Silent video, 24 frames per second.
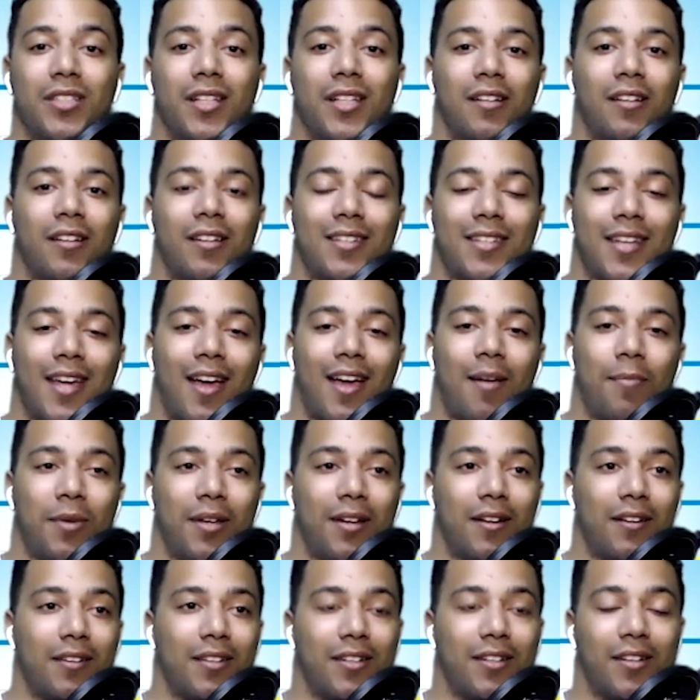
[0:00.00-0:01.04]
all the time
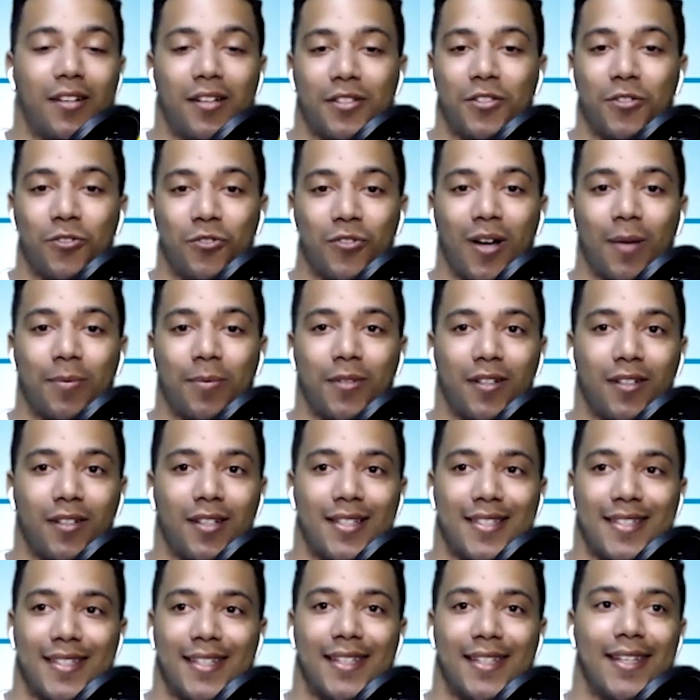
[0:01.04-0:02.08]
and all the knowledge you dropped on
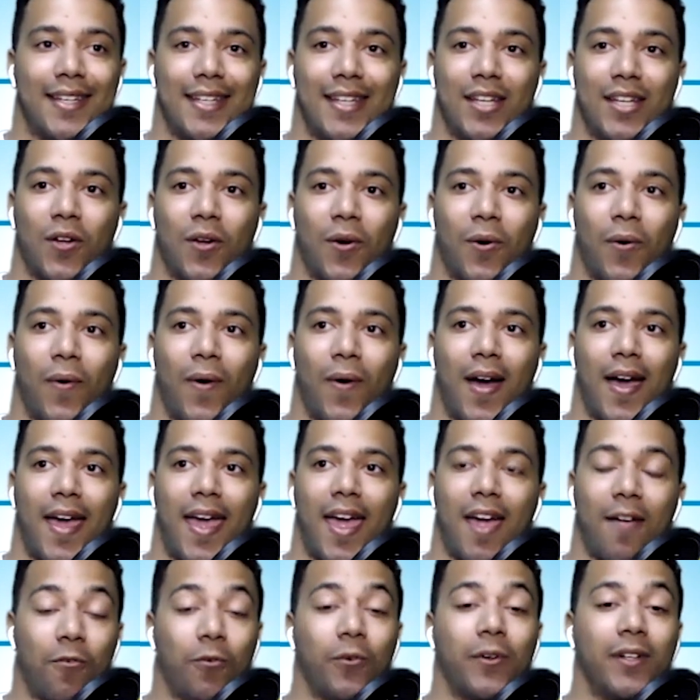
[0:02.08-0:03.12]
us. And,
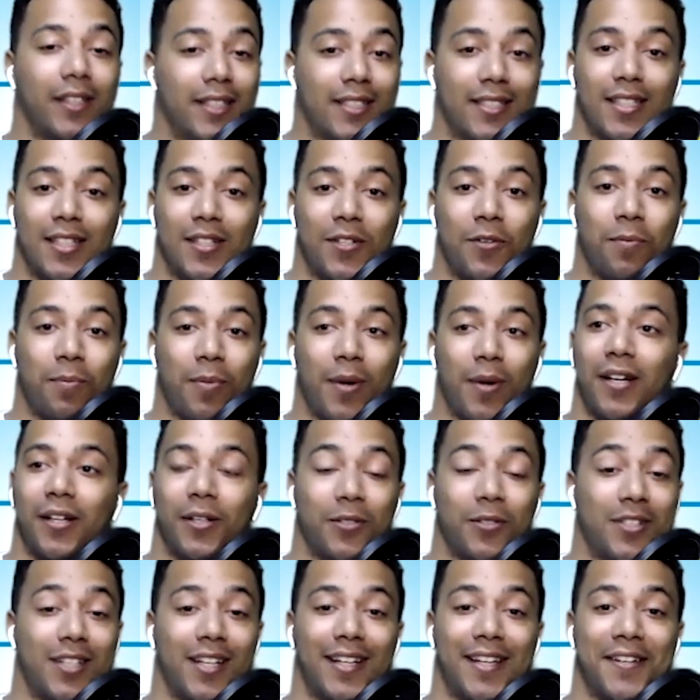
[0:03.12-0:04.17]
everyone listening, you better go
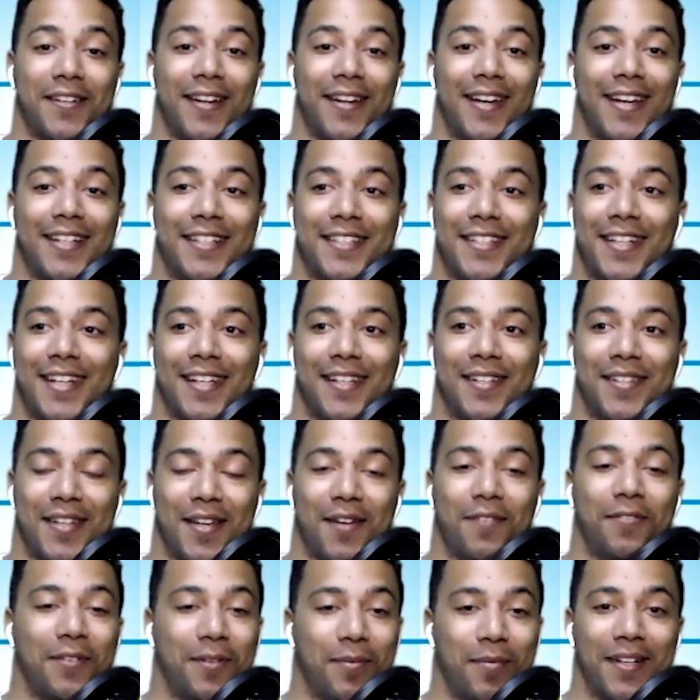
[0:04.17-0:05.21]
check out Handshake, and
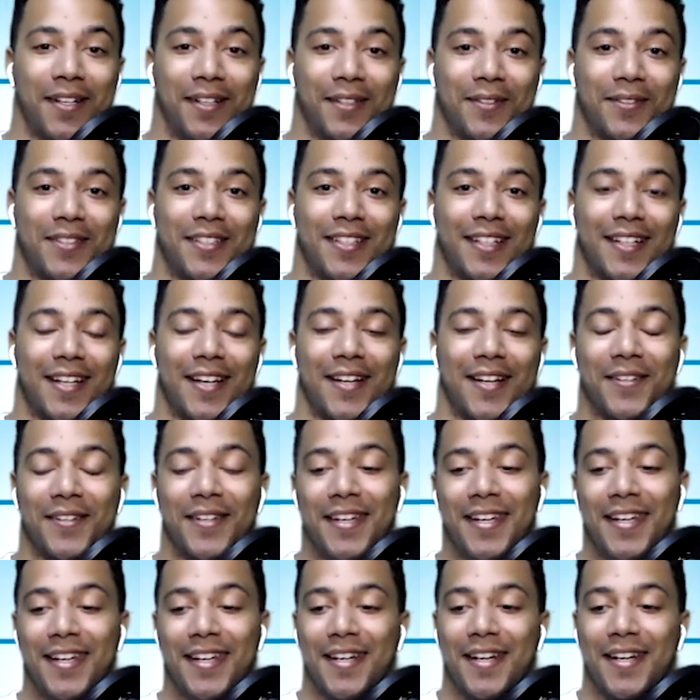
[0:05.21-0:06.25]
definitely better go check out
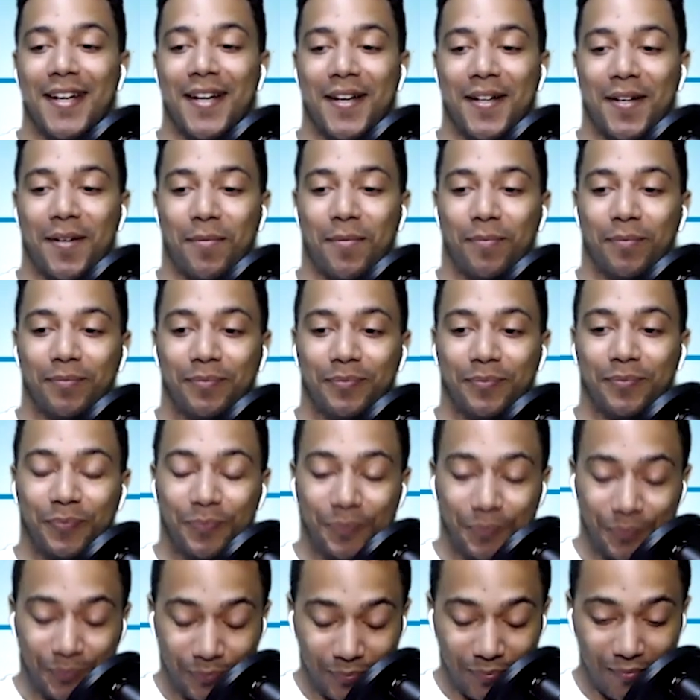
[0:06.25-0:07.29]

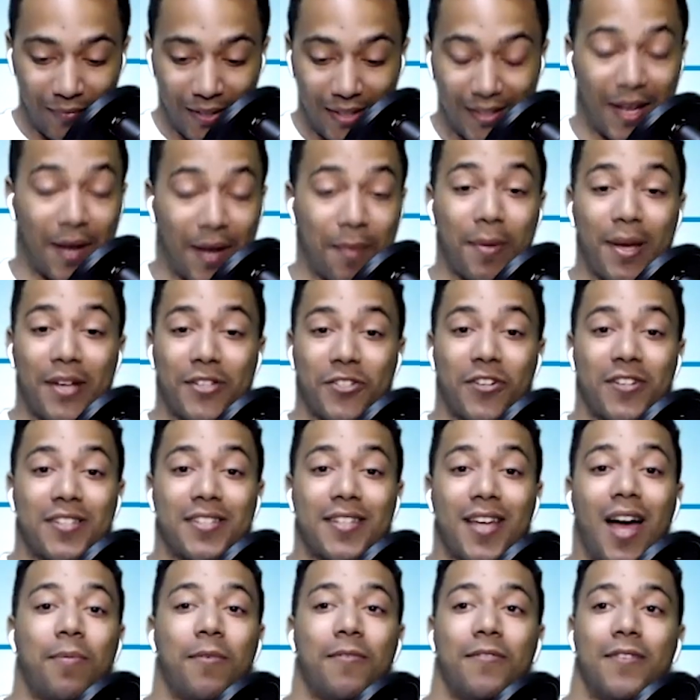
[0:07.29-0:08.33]
Namebase on
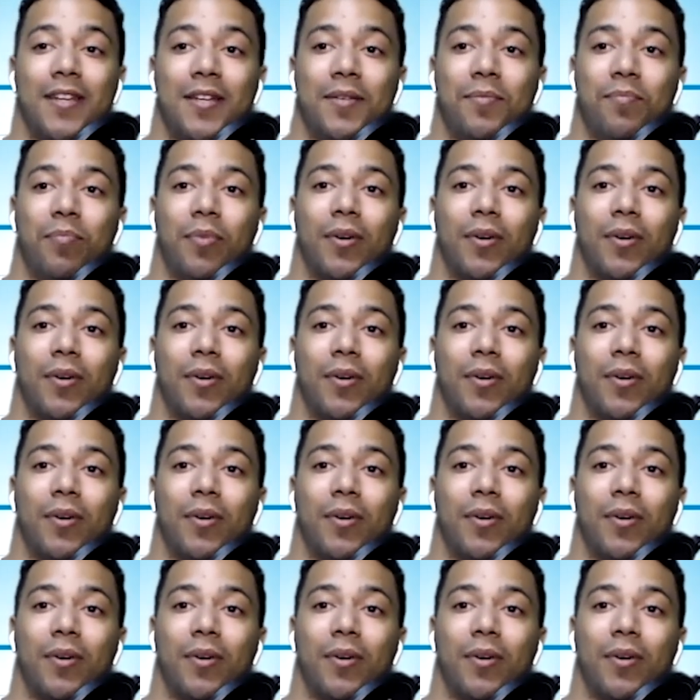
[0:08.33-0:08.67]
top of it.